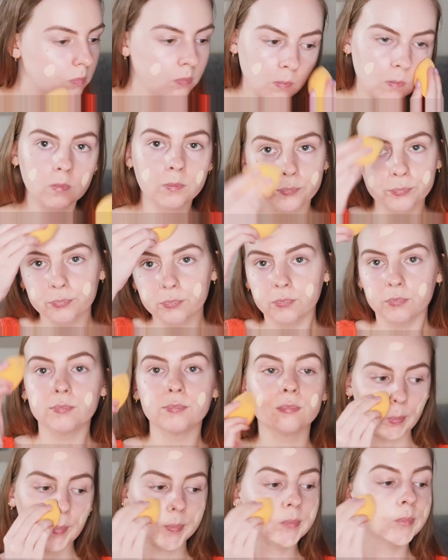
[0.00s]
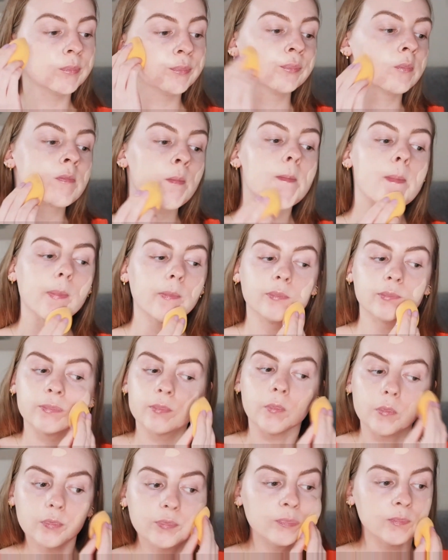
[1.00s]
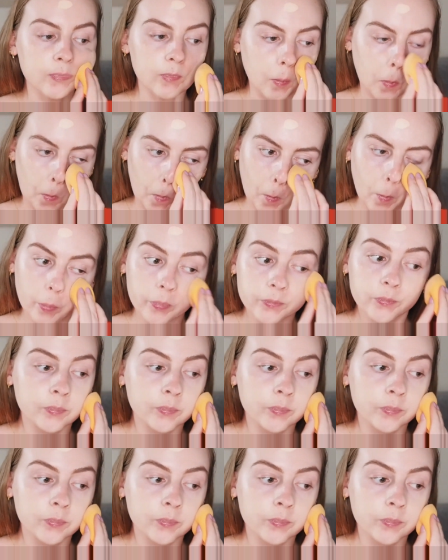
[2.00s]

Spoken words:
my base makeup, and then we can focus on the eyes.